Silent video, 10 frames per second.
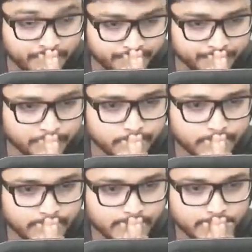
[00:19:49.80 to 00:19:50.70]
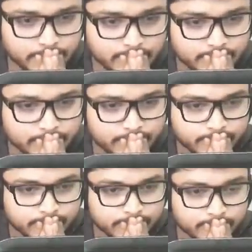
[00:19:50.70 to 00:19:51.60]

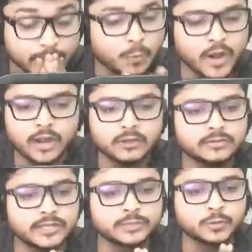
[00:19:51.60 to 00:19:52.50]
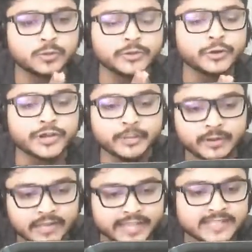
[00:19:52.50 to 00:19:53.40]
Mm-hmm. Wow, that's cool. You're gonna
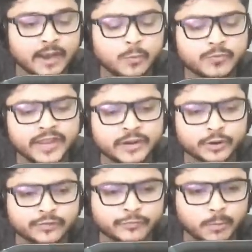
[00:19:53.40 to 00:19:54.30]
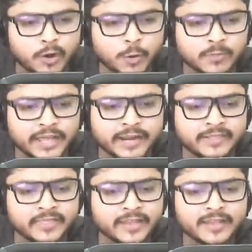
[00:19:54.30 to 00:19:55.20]
be like that girl from Homeland,
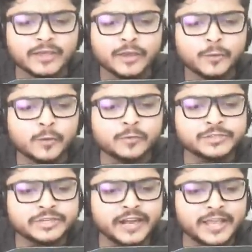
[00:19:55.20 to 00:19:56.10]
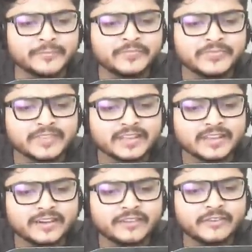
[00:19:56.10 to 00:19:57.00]
I think. What was her name?
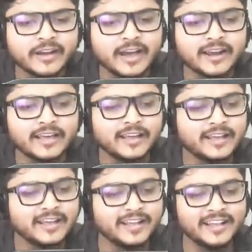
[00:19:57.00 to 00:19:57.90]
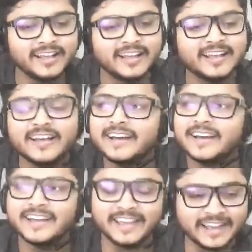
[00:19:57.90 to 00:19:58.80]
I forgot.
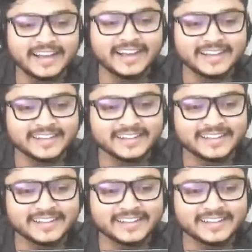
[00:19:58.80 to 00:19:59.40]
Yeah.